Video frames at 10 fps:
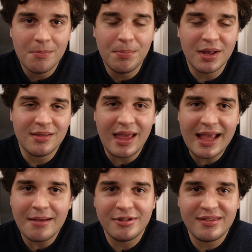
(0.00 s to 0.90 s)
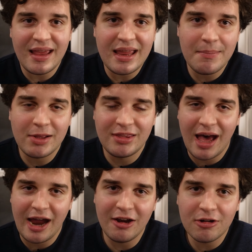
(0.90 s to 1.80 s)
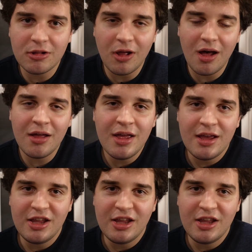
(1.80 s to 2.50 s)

But like I was saying about the Iron Claw,